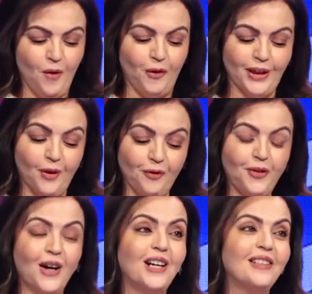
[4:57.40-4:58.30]
For the
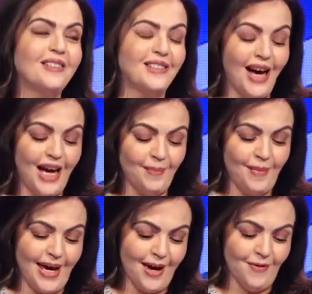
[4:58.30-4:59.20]
first time
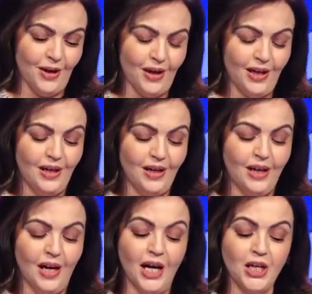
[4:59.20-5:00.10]
ever,
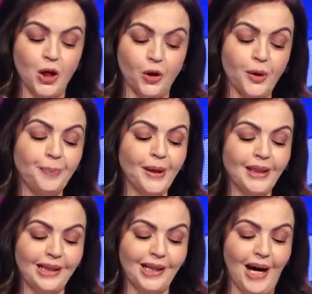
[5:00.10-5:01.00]
a
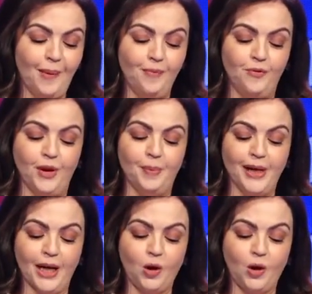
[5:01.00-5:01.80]
European club will be